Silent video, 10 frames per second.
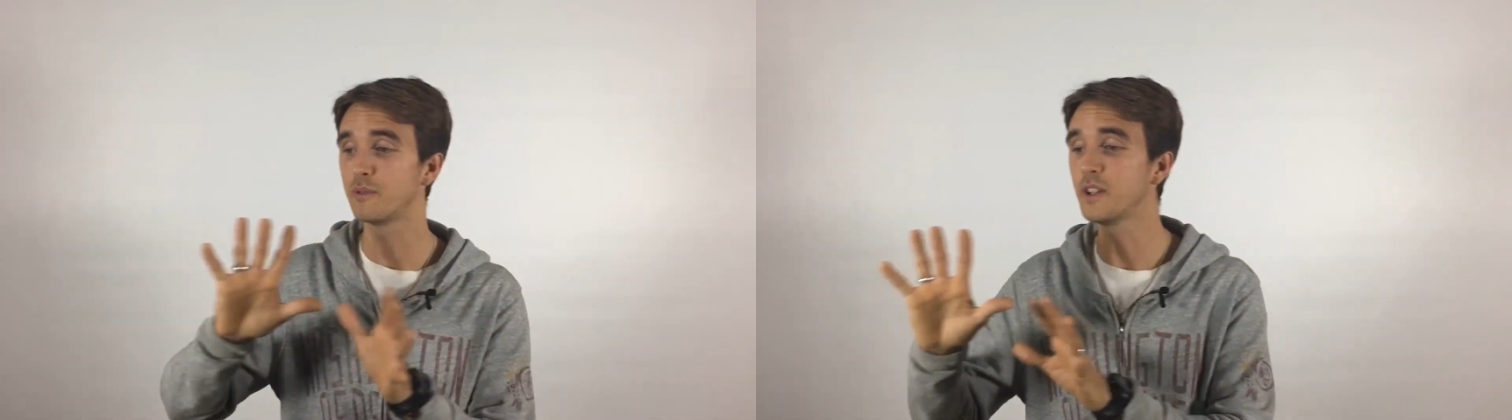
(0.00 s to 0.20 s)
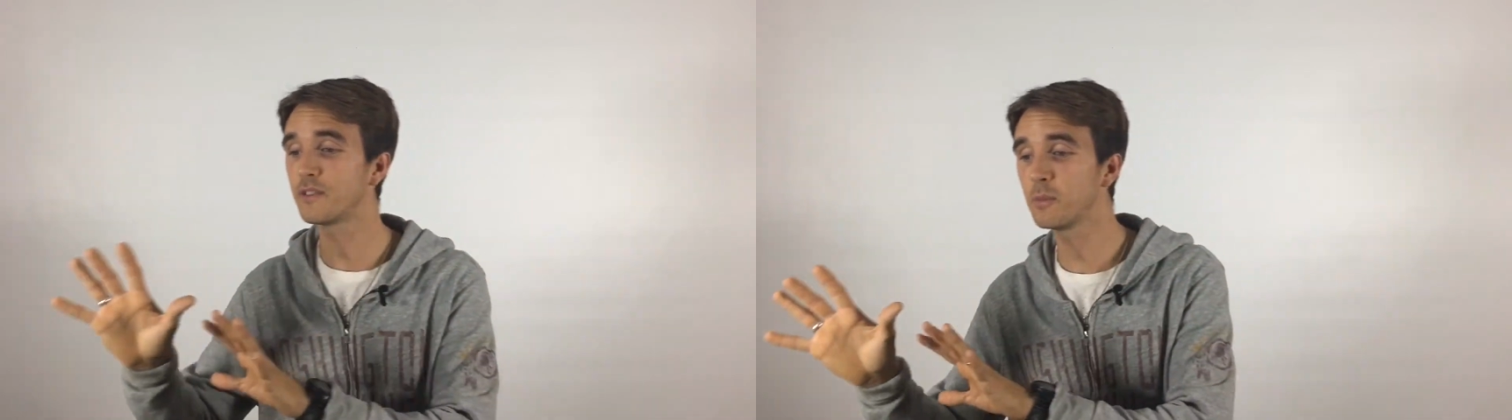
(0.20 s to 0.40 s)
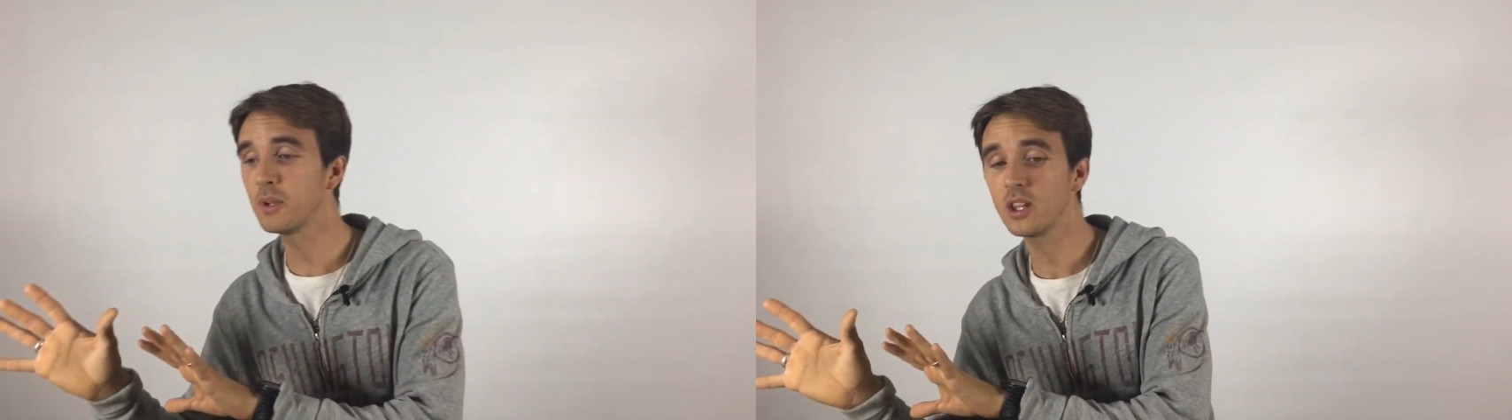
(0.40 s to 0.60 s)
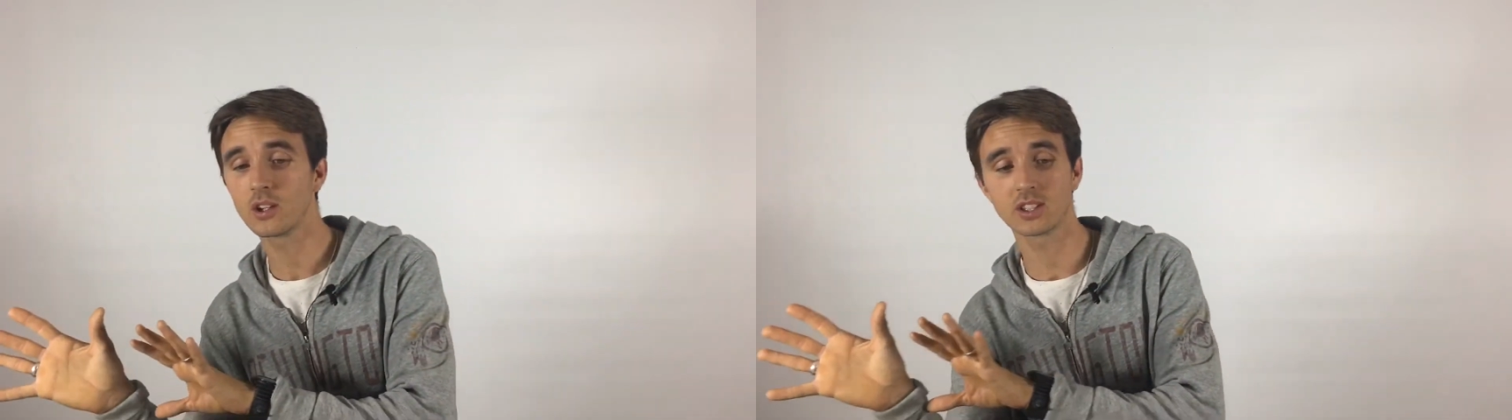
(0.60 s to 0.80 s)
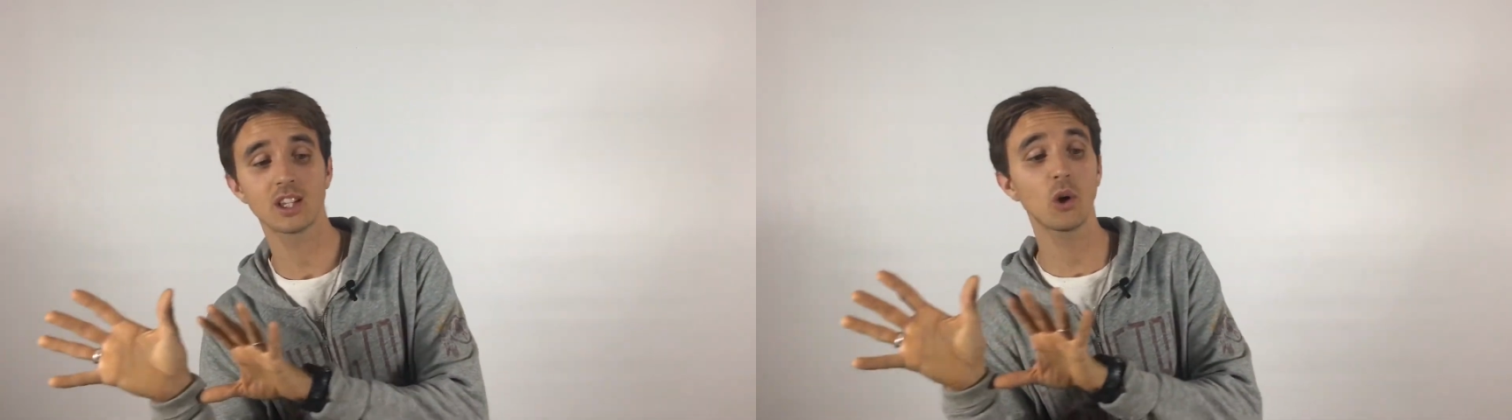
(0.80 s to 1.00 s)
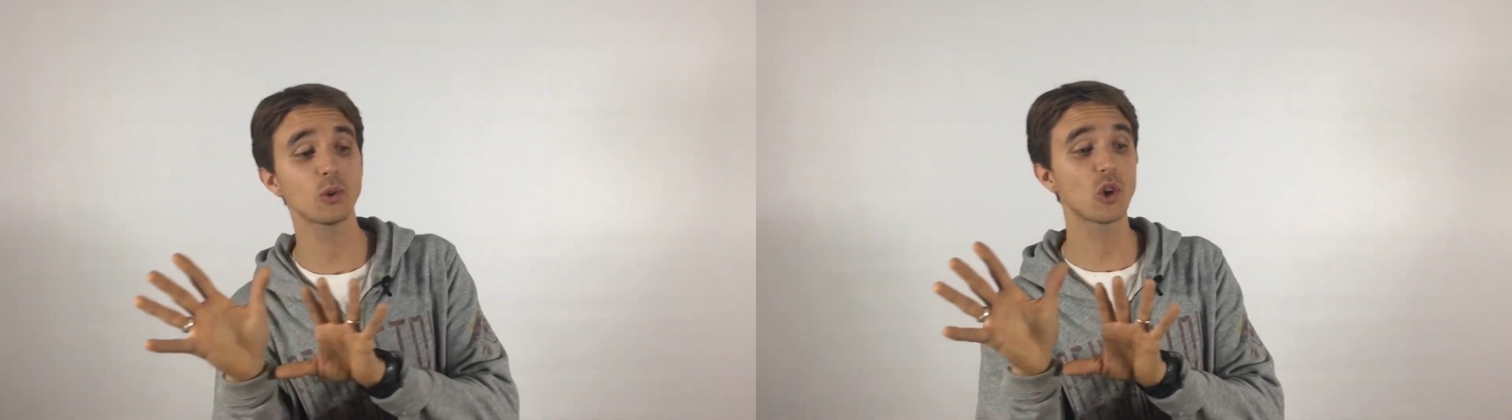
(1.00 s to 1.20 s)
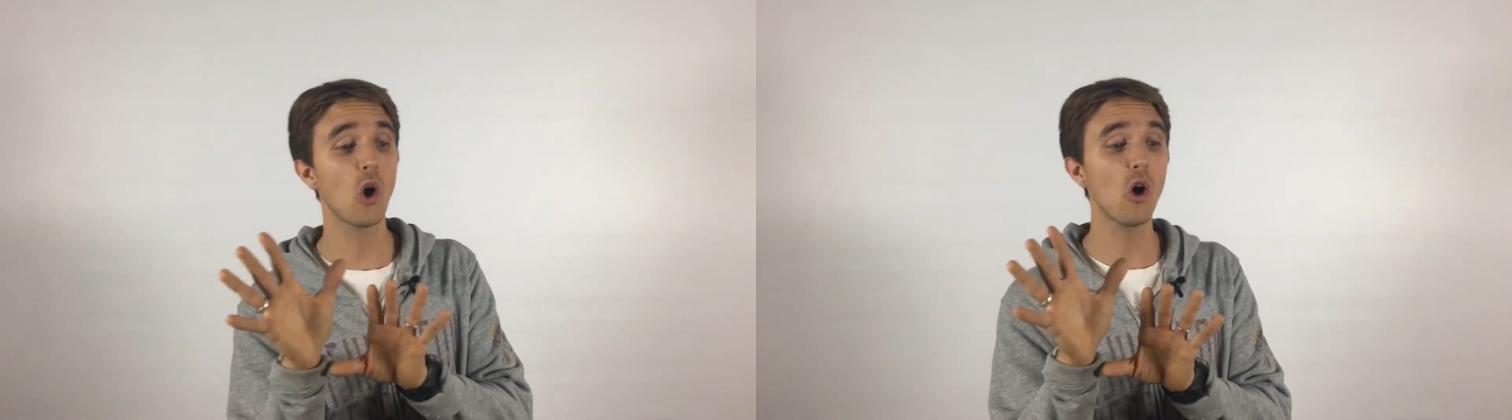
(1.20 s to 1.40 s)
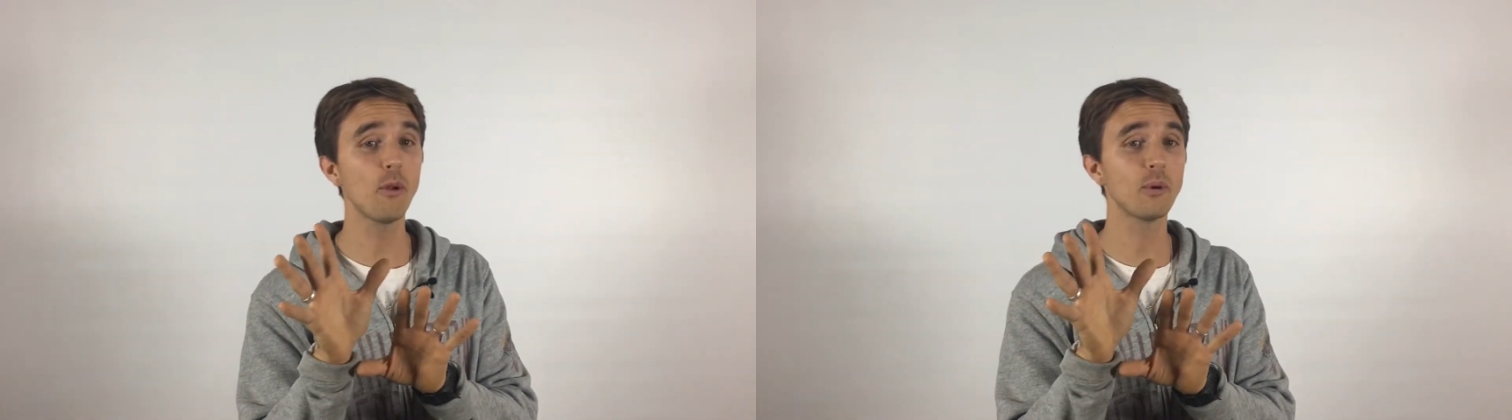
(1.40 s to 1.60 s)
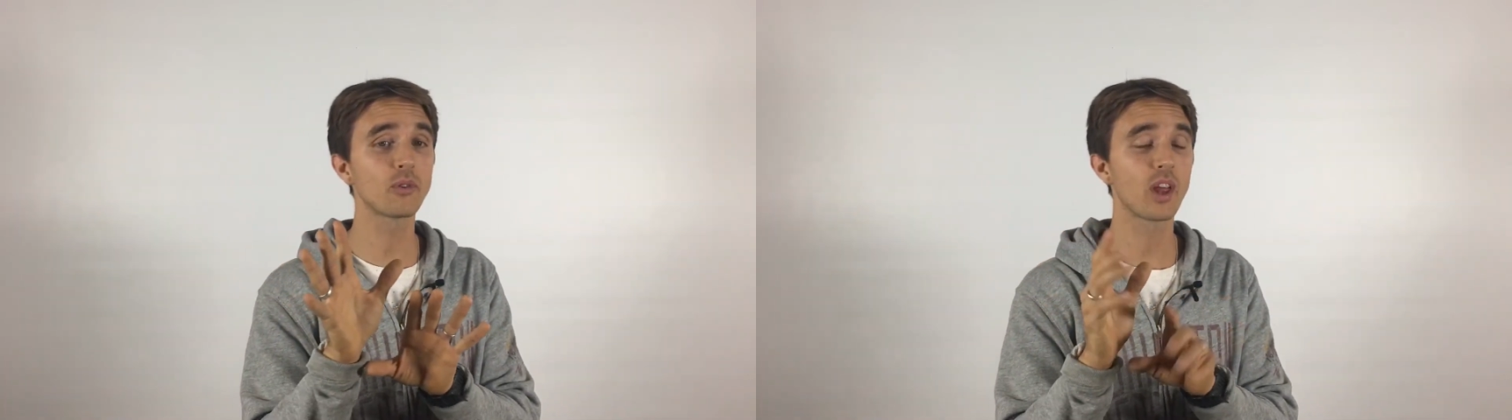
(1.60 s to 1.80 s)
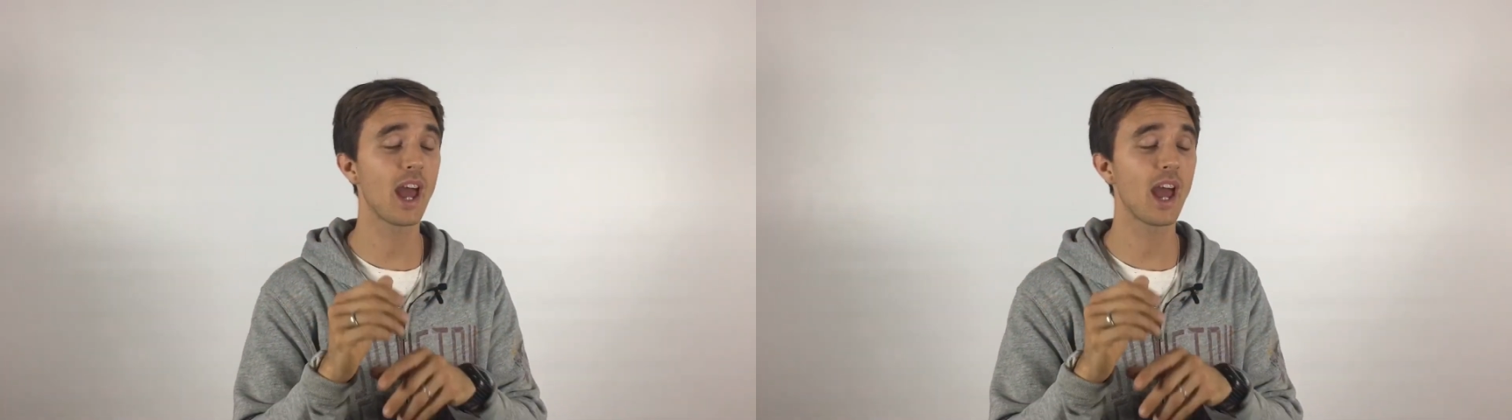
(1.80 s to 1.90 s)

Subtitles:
50 meters, he goes almost